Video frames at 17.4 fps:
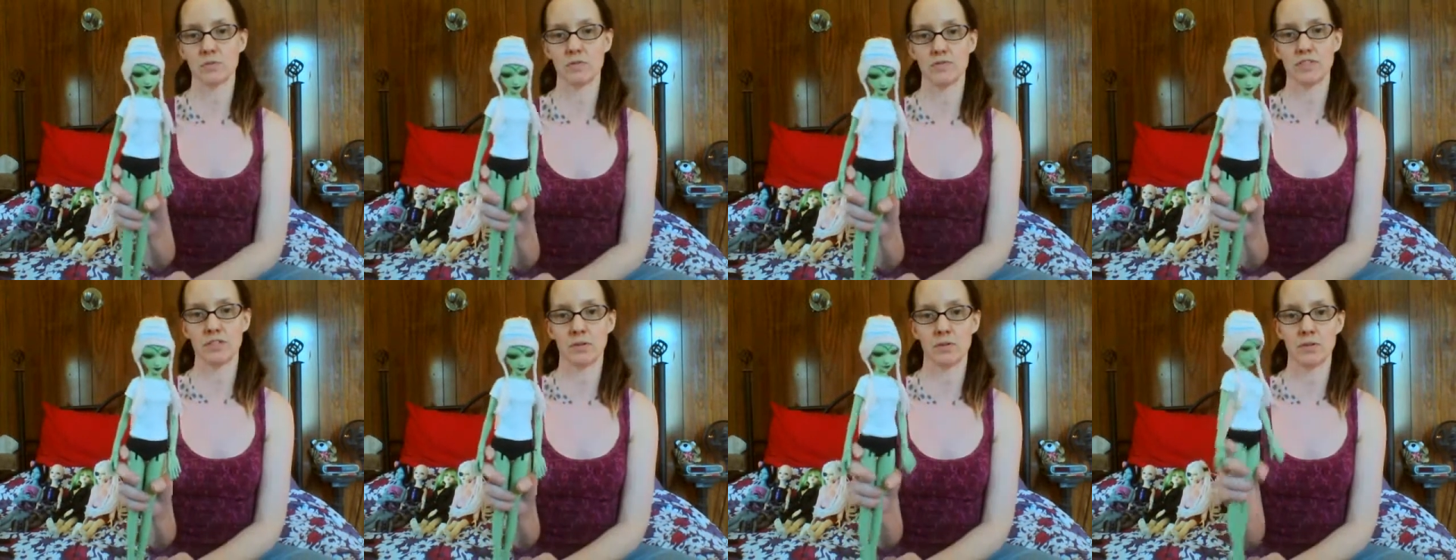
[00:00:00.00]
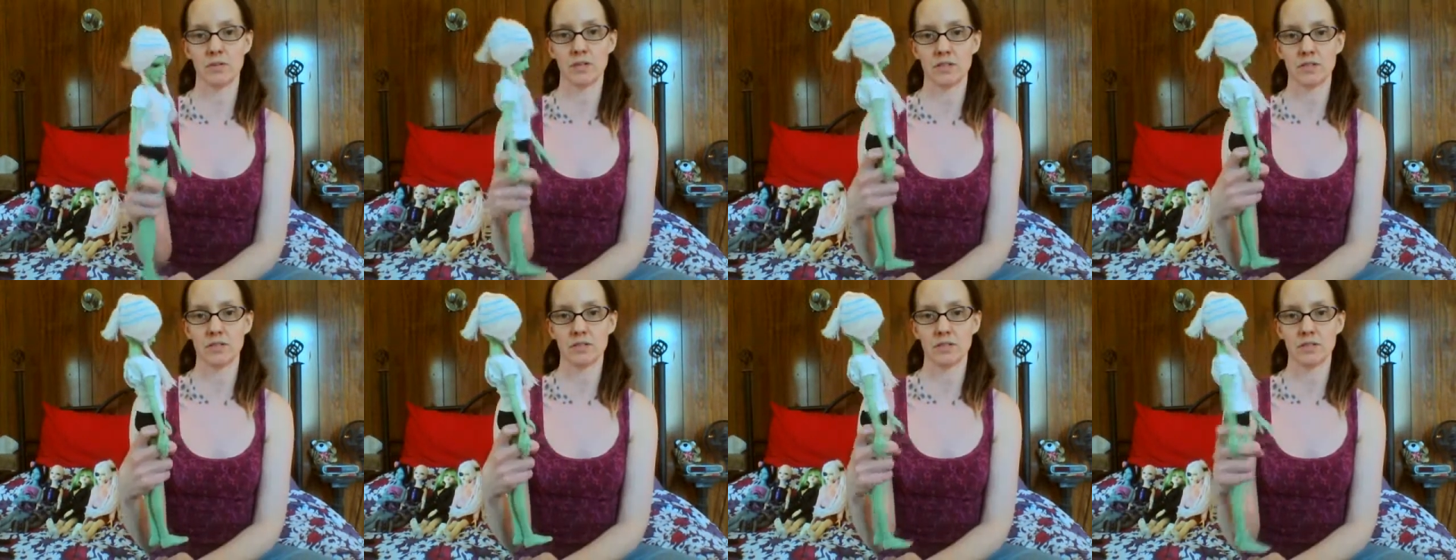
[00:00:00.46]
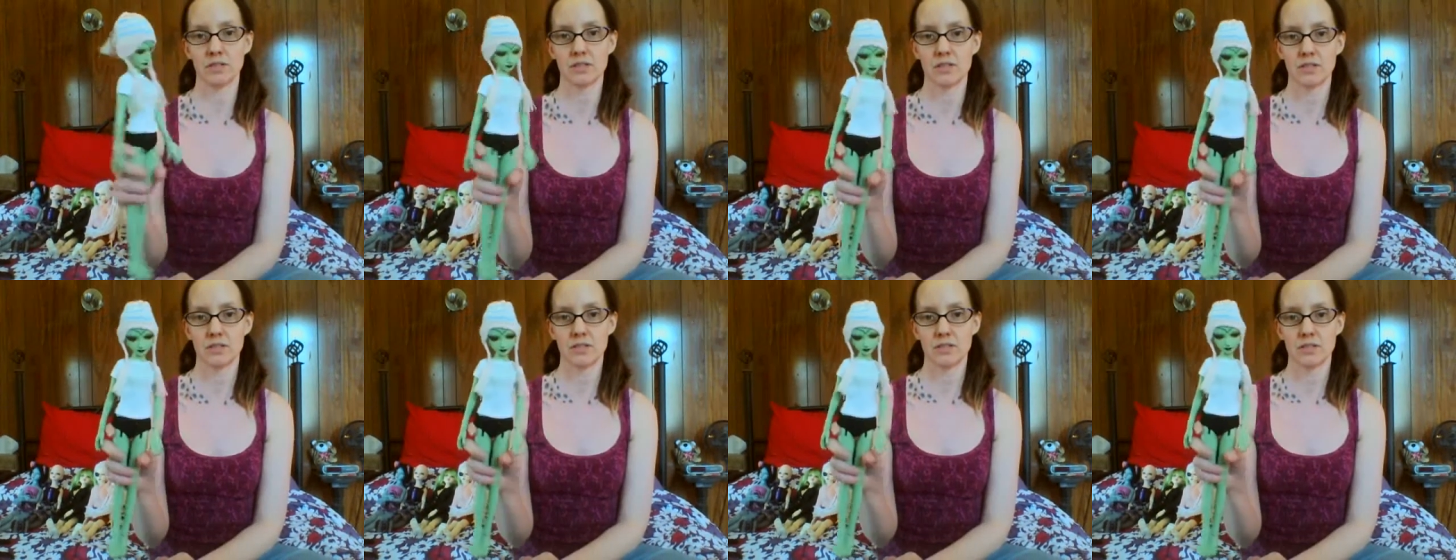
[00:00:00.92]
will fit on
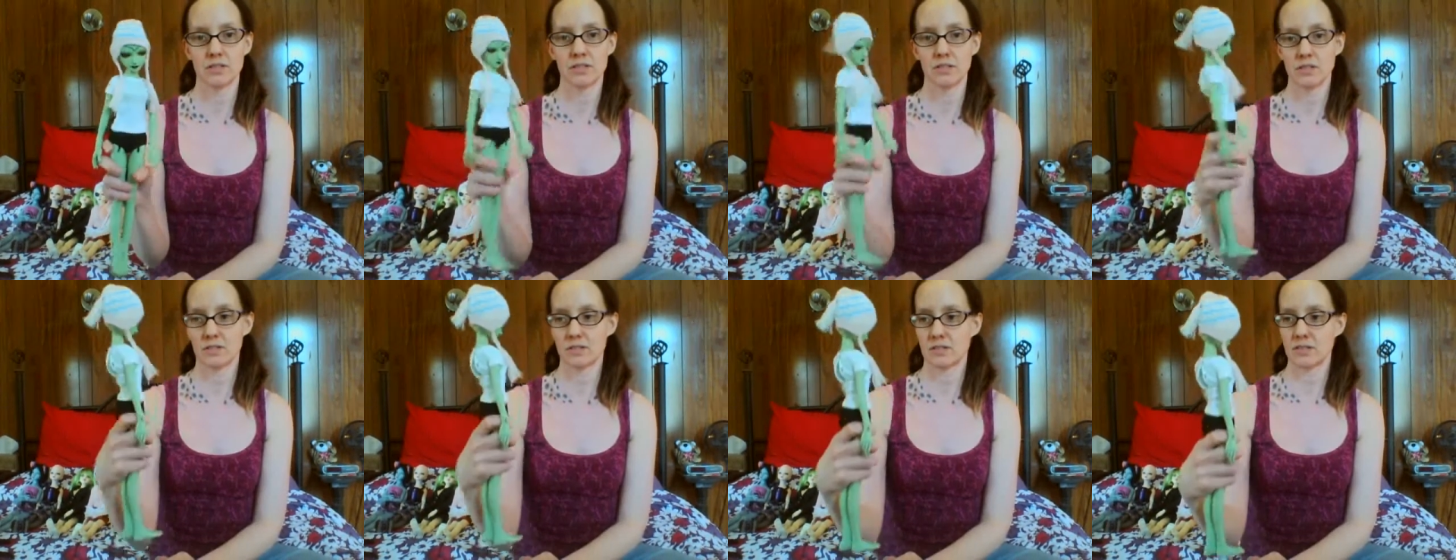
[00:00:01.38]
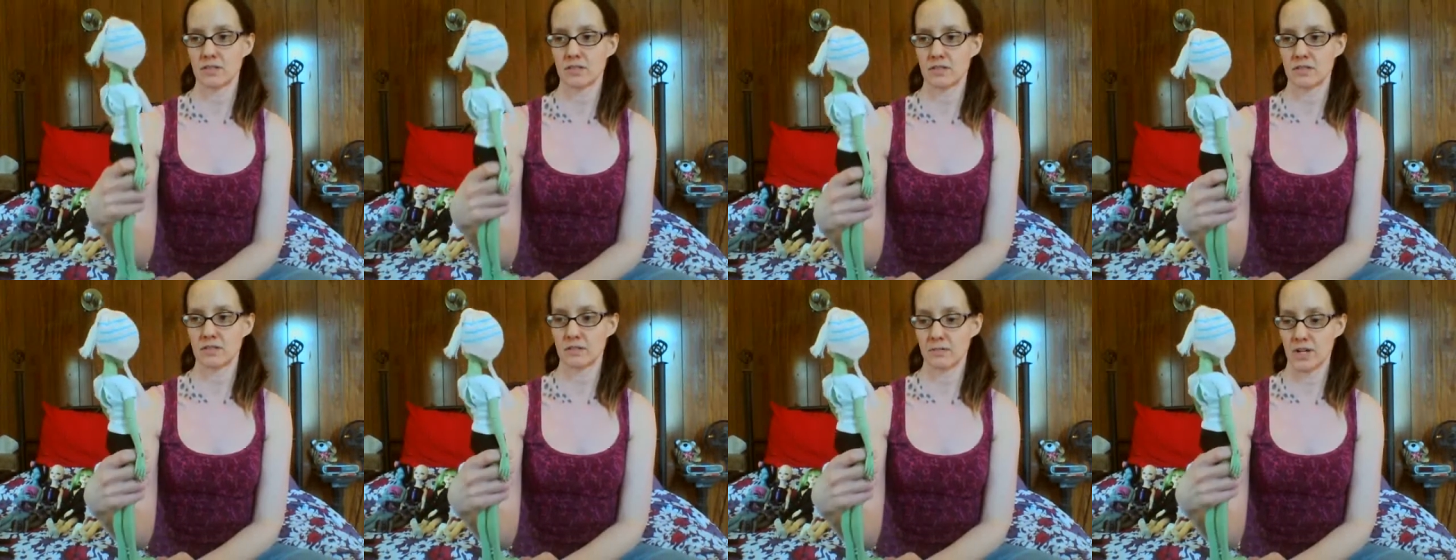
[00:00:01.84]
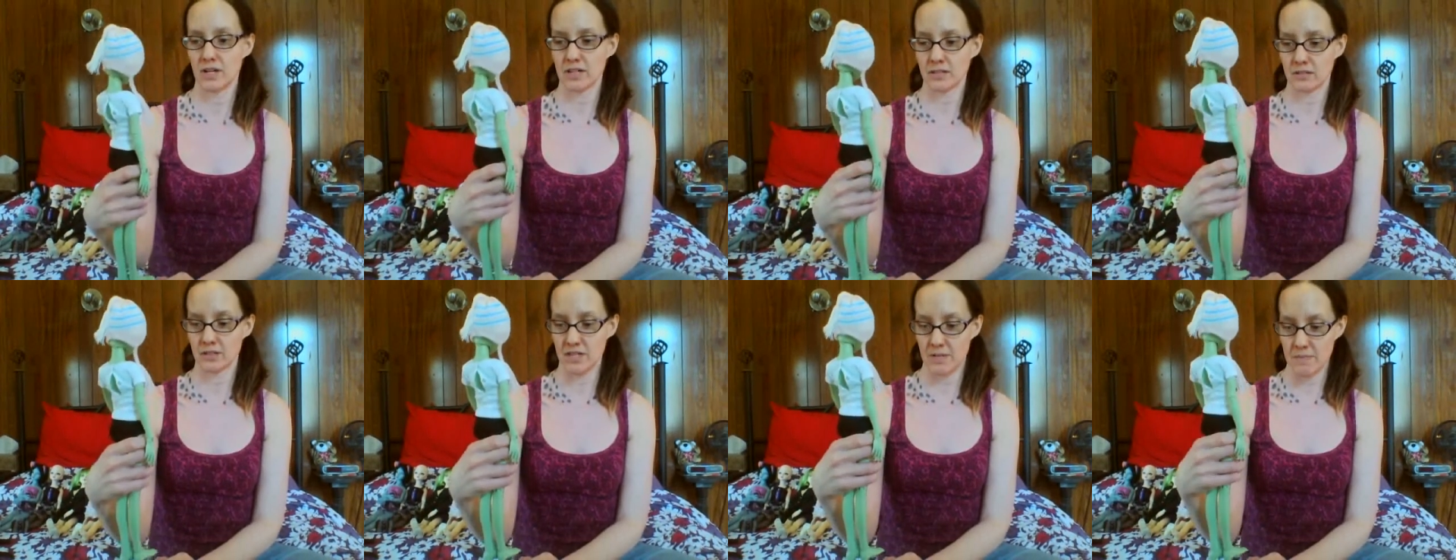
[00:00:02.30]
the
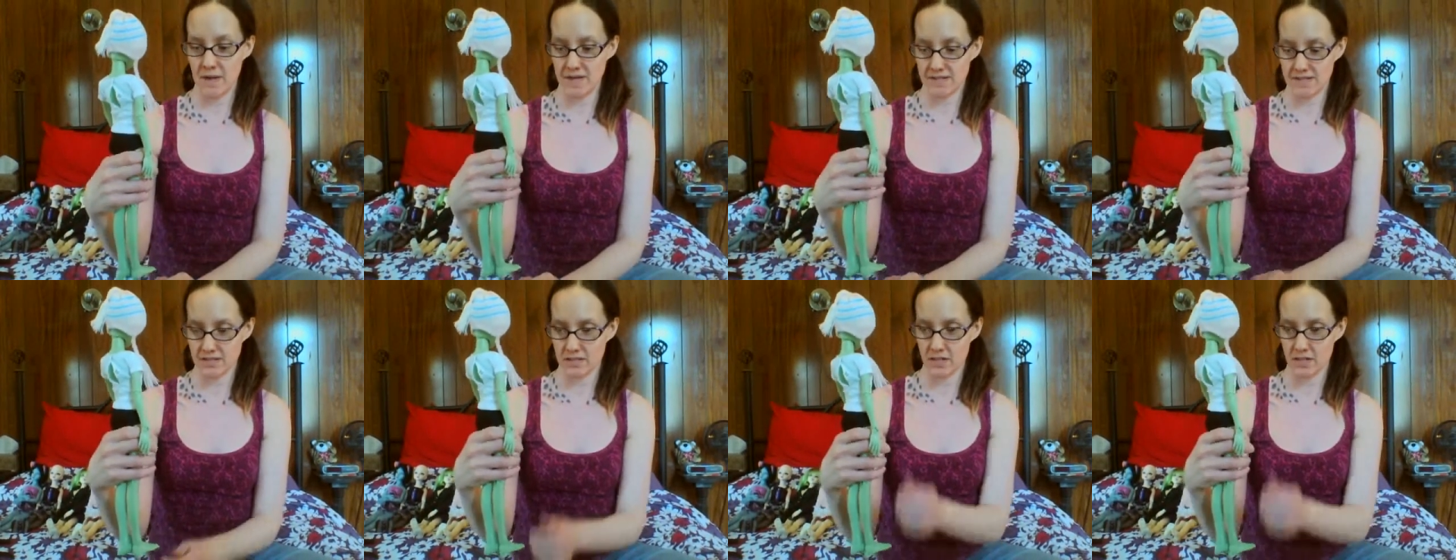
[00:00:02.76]
regular MS